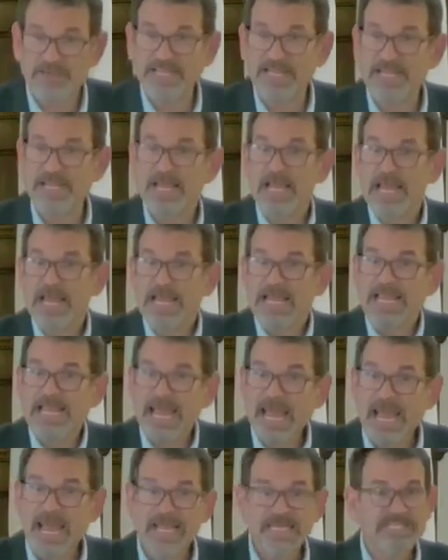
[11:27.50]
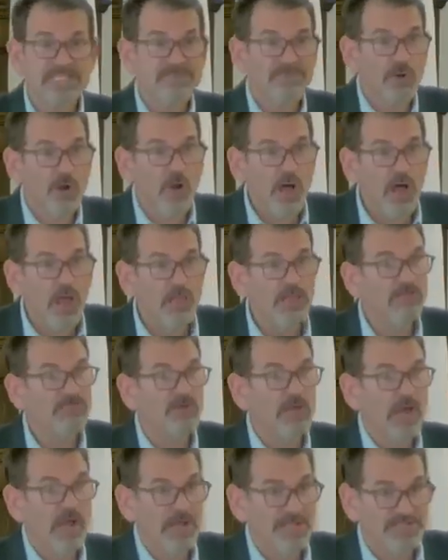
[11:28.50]
he asks for all of
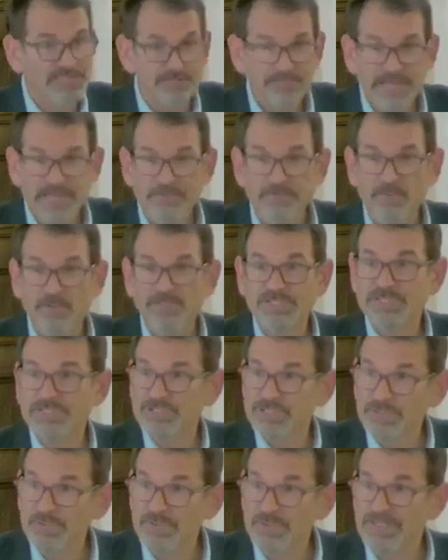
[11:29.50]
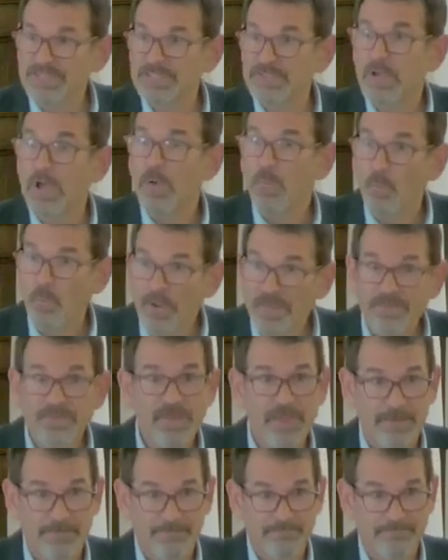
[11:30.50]
God's people to do this with
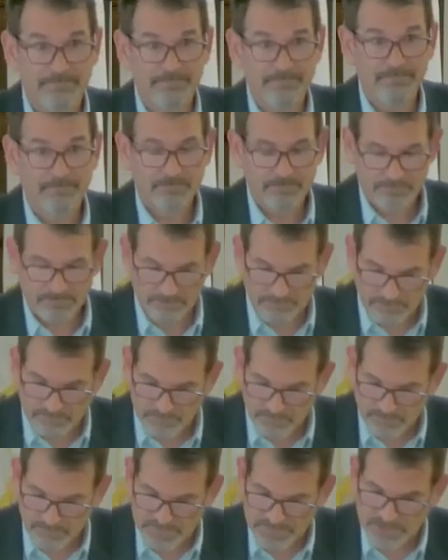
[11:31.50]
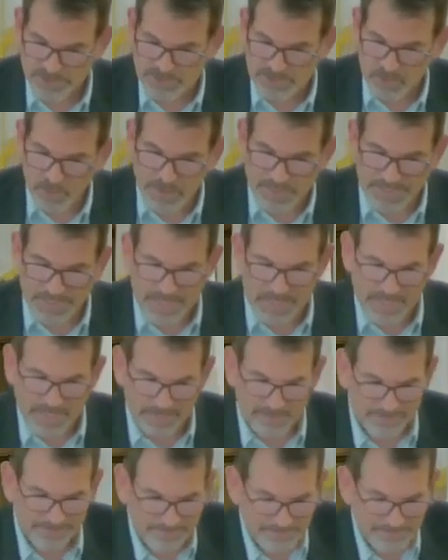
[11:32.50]
him, to join in.